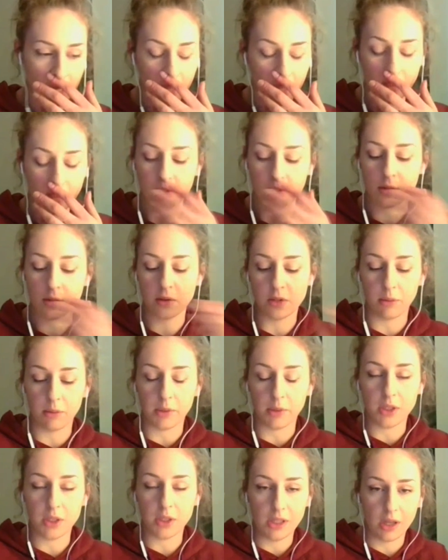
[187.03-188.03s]
This is
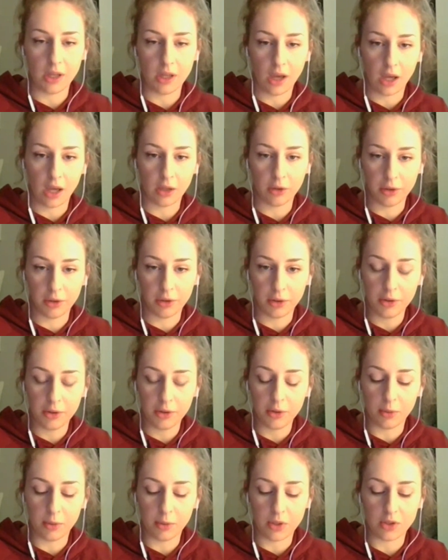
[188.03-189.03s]
WTI
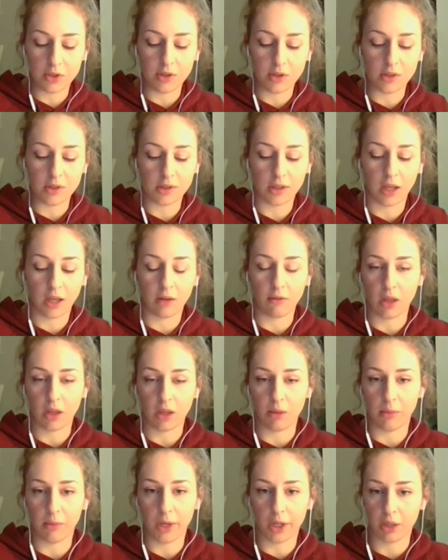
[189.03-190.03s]
crude, which is kind of the
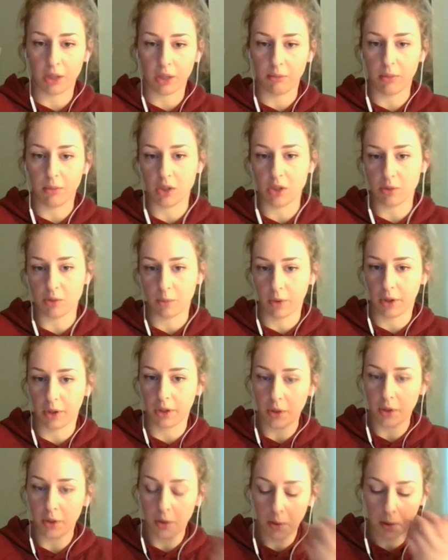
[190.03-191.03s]
American
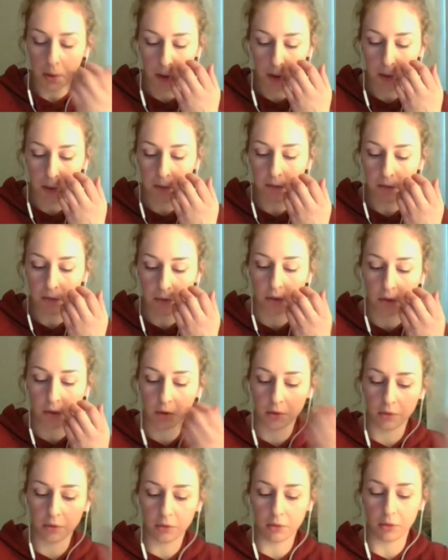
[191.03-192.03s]
benchmark of the
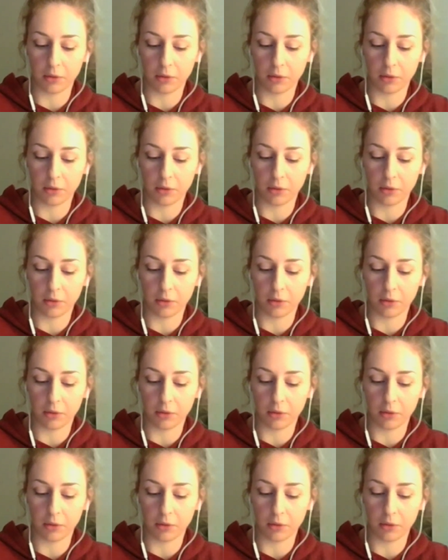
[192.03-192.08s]
crude